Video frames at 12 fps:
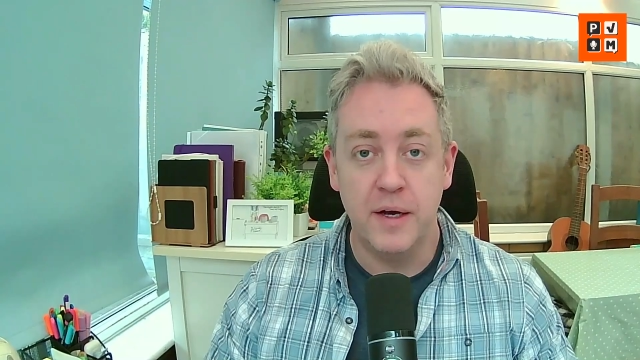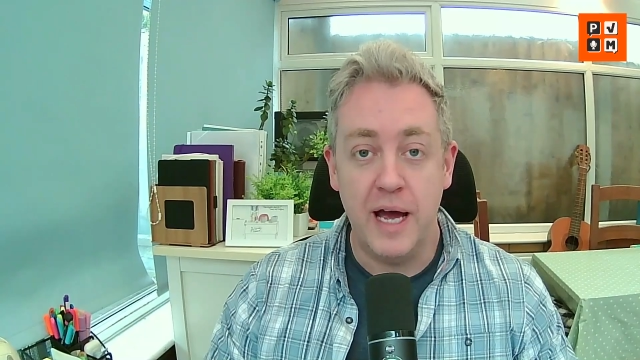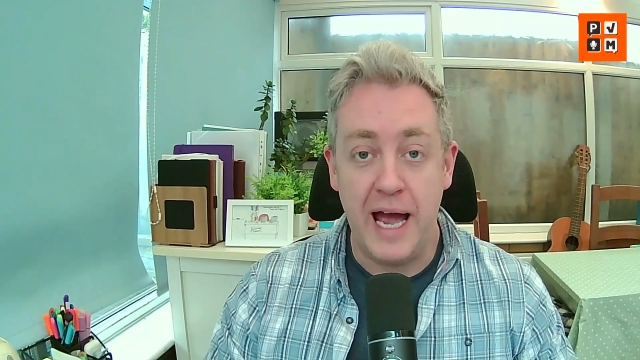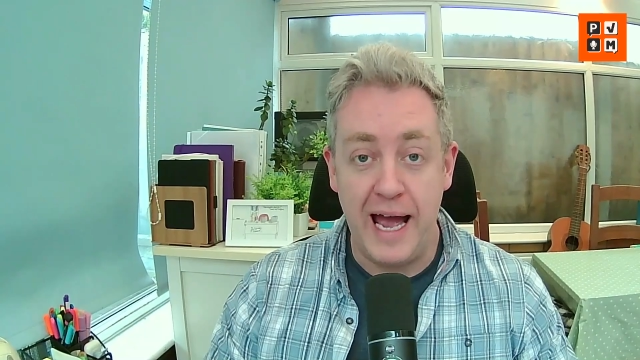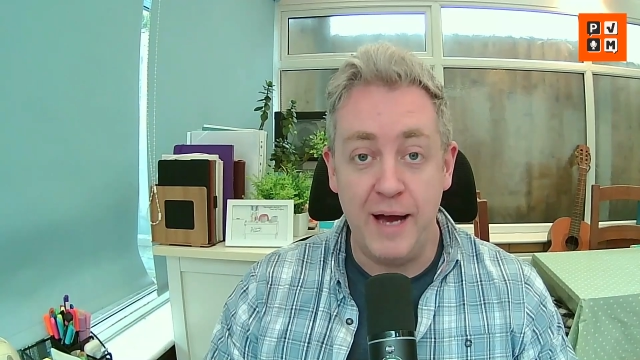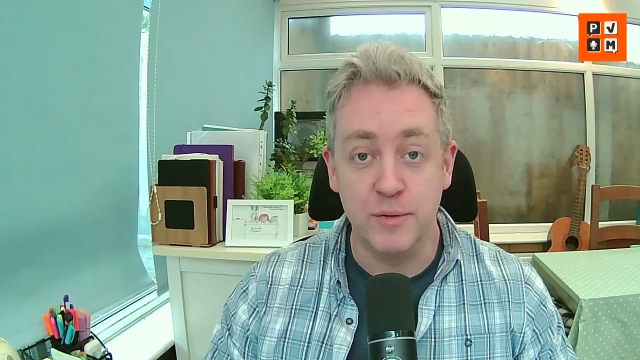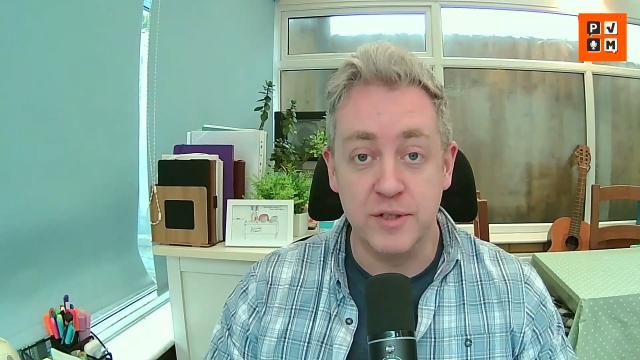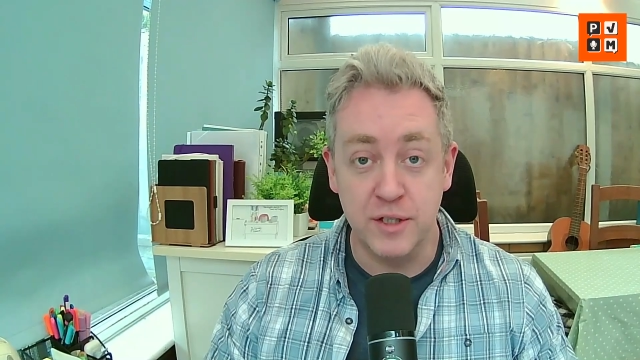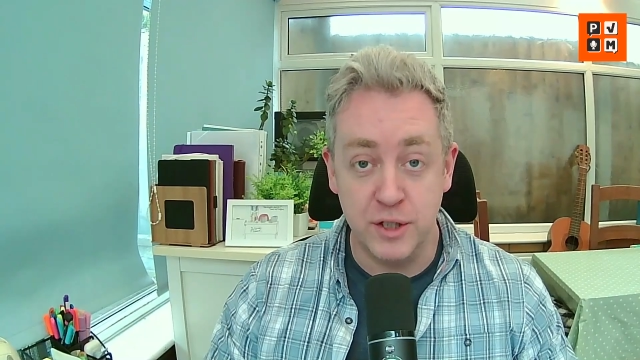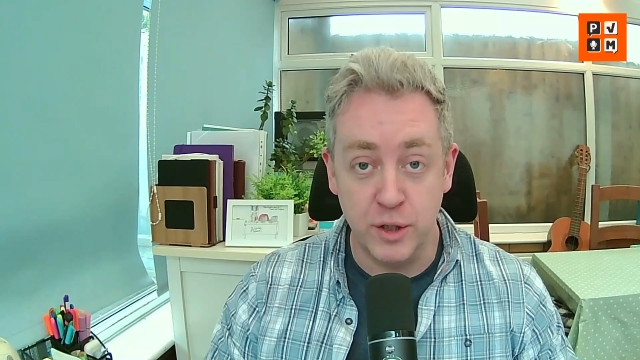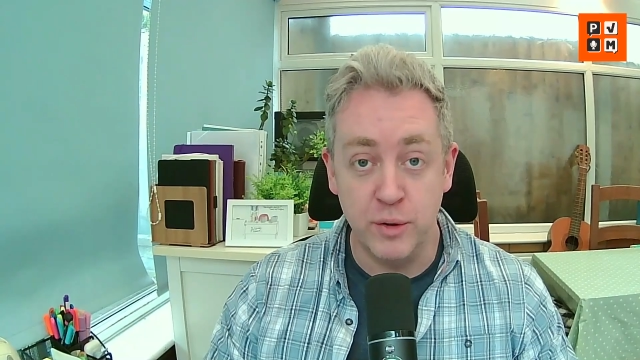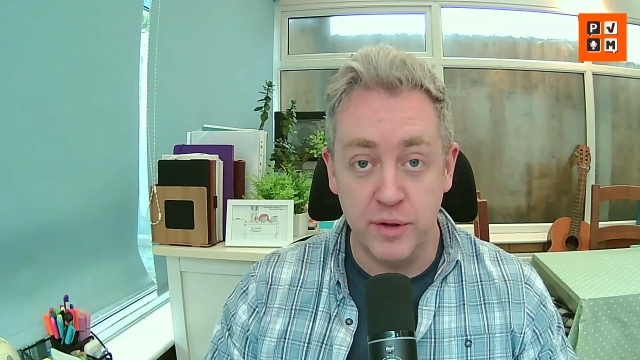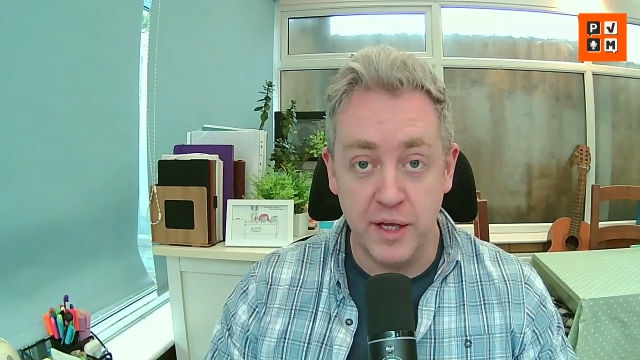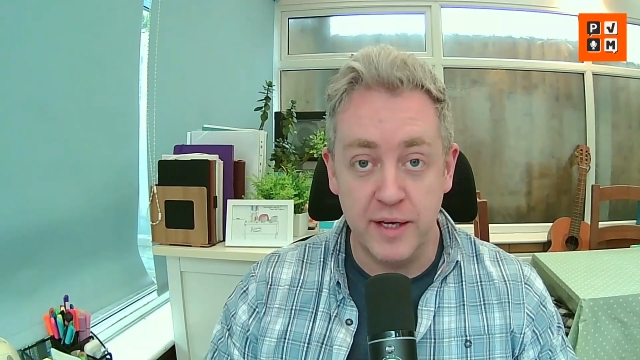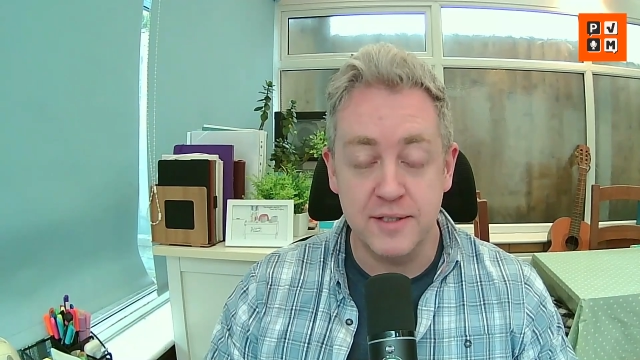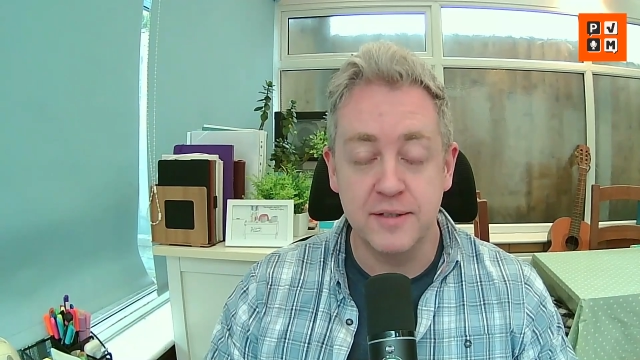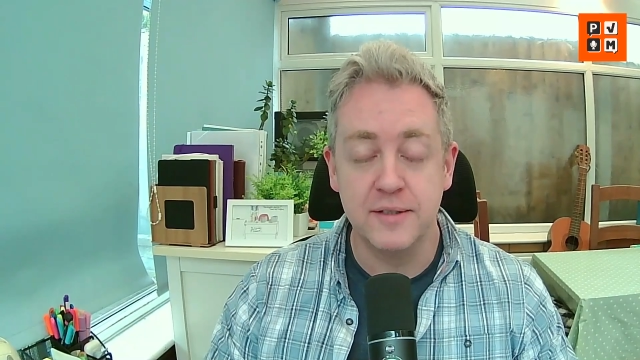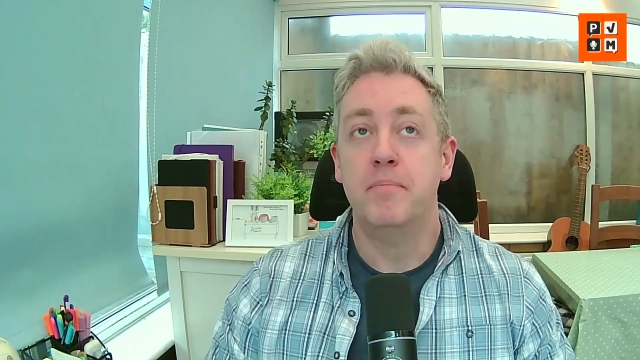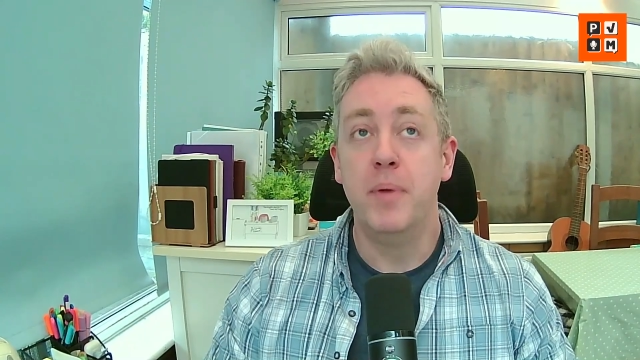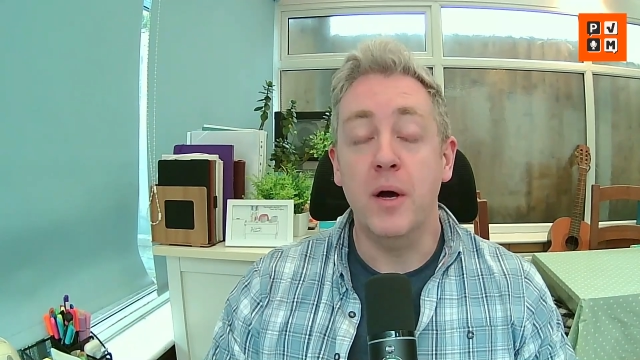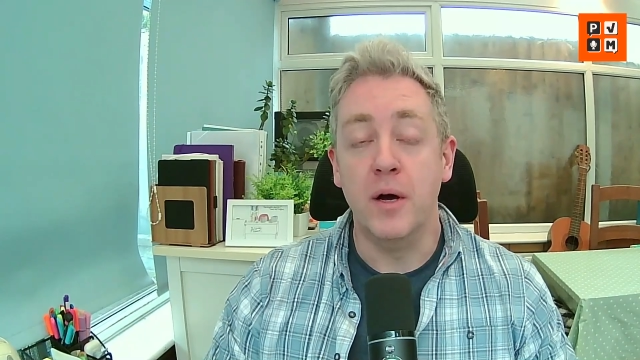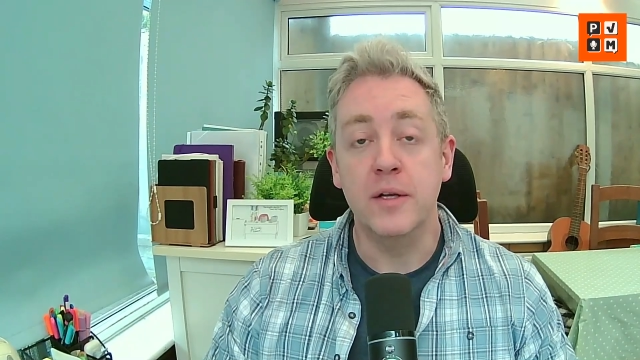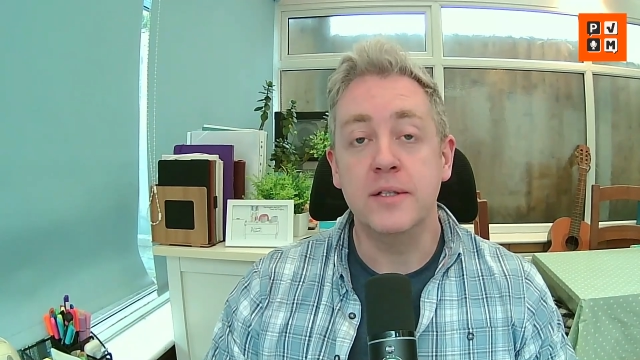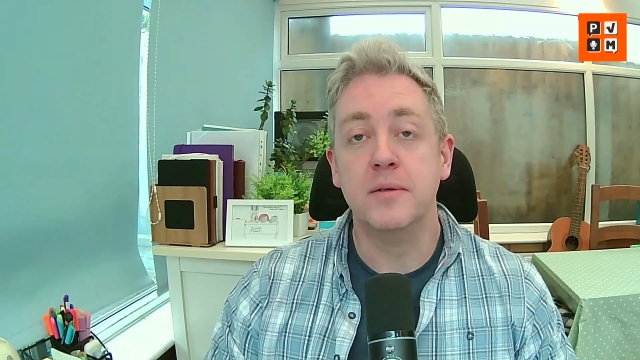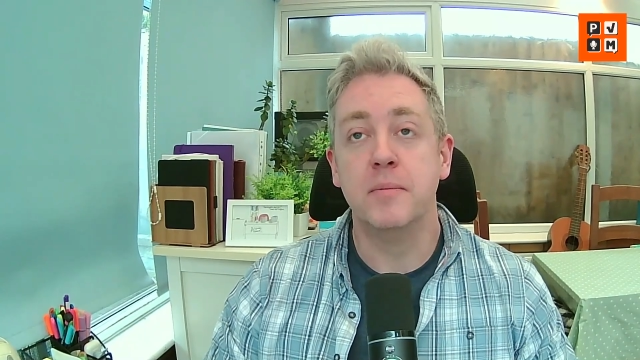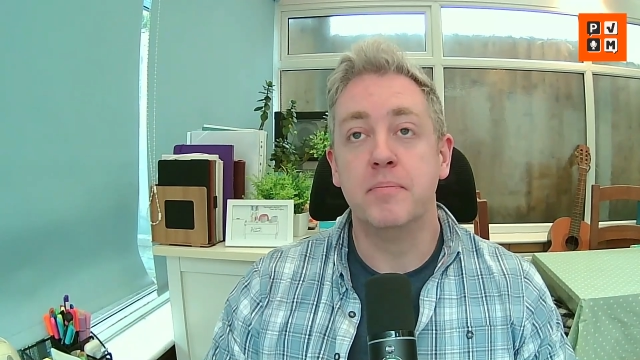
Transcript: how to do this. But